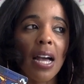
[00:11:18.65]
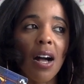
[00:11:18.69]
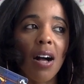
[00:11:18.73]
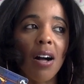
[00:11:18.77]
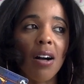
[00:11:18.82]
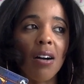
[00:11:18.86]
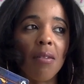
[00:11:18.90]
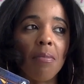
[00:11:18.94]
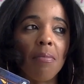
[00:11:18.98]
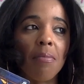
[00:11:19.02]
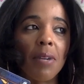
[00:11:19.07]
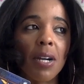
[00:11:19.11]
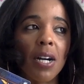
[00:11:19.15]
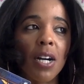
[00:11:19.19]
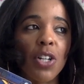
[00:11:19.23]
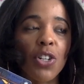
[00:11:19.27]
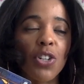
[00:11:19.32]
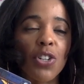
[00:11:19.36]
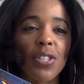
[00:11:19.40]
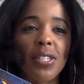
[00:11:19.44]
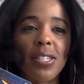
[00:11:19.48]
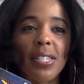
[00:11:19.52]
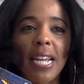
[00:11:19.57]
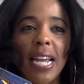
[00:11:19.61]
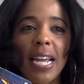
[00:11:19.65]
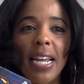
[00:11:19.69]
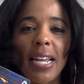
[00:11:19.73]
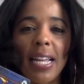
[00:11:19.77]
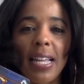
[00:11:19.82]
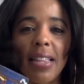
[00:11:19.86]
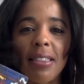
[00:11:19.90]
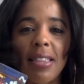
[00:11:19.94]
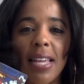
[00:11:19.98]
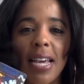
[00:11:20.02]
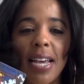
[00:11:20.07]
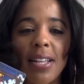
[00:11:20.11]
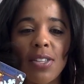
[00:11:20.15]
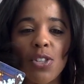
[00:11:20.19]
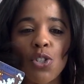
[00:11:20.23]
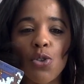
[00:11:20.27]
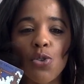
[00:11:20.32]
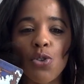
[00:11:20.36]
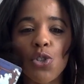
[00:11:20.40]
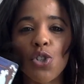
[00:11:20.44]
understanding that to